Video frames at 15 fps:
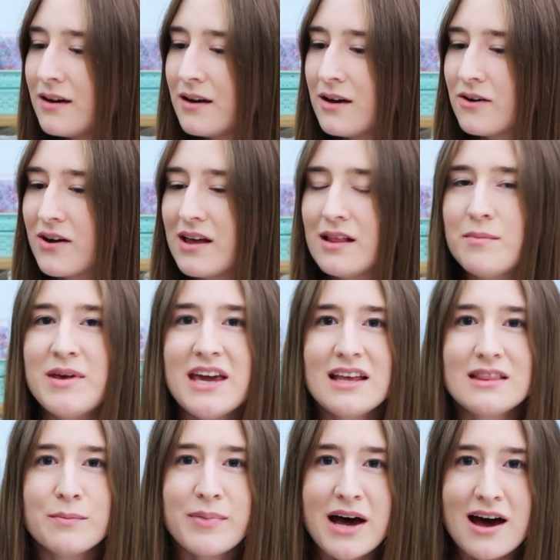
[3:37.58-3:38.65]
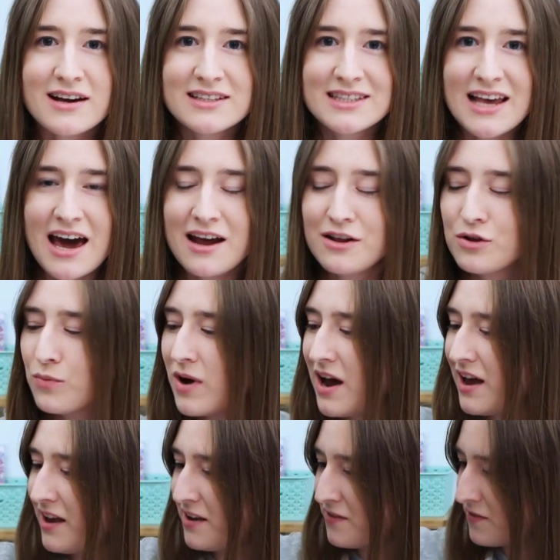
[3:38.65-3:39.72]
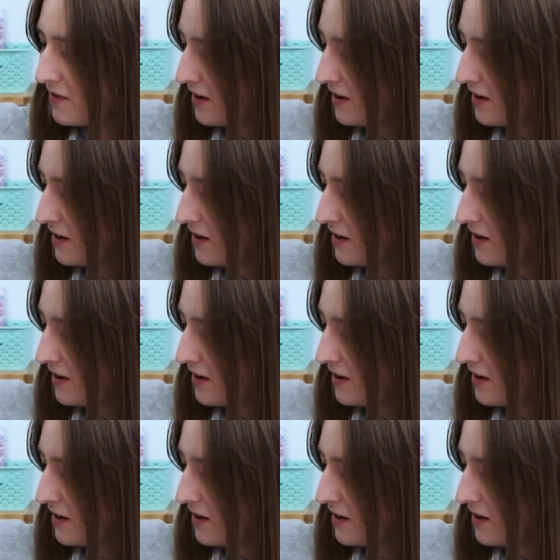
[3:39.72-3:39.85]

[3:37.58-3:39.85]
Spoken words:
Okay, let me get the box out of the way for